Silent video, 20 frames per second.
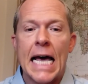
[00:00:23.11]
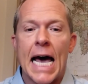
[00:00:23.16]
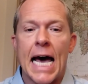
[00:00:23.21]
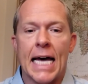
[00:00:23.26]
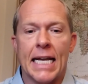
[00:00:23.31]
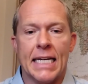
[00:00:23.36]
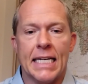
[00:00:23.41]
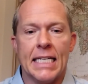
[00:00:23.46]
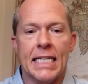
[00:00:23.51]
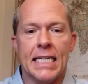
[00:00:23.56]

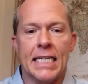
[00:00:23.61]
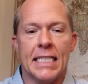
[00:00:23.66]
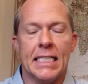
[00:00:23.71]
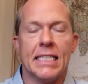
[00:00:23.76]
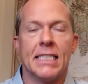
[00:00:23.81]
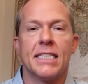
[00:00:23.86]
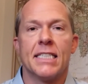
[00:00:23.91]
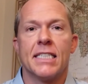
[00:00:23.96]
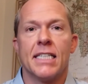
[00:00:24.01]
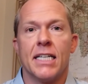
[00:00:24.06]
and
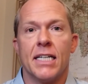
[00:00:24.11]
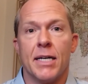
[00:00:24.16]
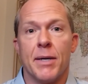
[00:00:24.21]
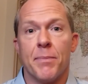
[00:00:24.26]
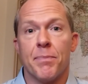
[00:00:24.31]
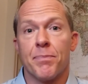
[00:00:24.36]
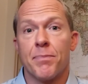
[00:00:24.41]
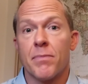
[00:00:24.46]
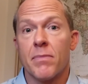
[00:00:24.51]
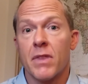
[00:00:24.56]
it's
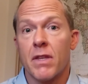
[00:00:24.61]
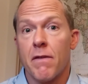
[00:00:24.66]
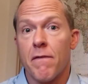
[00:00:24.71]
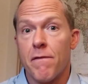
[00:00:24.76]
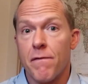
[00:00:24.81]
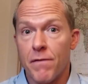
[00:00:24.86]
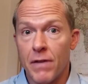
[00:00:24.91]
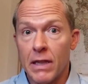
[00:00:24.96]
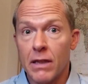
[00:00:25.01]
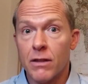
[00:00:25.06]

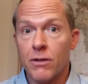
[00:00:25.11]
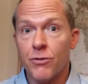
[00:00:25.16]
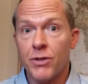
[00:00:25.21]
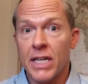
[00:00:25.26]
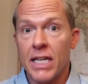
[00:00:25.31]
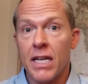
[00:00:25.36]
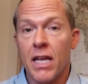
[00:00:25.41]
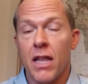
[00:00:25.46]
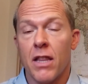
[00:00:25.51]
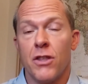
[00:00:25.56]

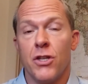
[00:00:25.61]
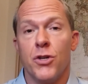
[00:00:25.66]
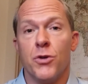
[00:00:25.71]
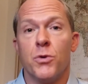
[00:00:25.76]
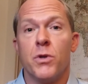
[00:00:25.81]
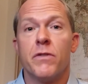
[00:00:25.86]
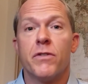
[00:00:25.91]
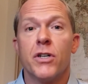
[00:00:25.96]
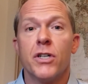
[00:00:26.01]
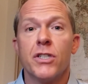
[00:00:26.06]
filtering the
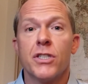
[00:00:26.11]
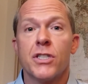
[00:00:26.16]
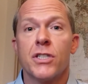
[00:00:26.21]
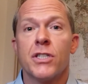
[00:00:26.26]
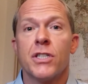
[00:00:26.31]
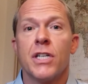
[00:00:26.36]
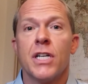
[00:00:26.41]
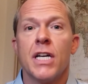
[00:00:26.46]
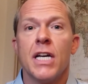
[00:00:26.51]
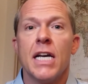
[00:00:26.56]

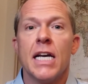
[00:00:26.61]
universe,